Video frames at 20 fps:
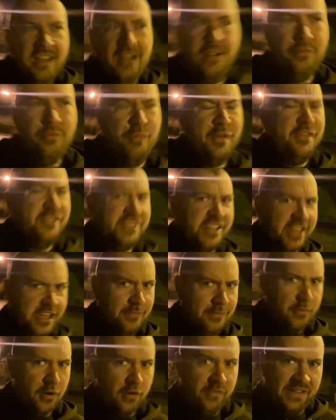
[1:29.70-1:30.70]
We've seen
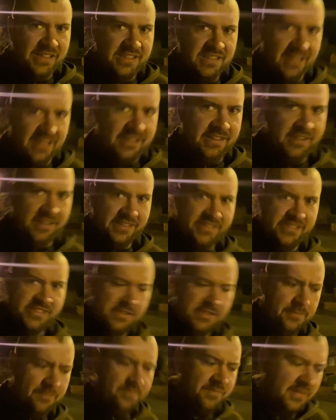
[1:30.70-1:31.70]
movies like this
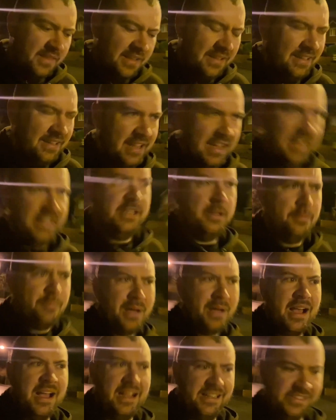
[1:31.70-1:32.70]
in the
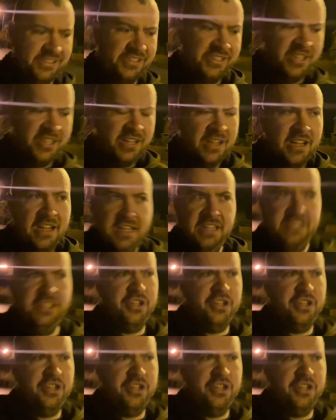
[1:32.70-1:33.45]
past, you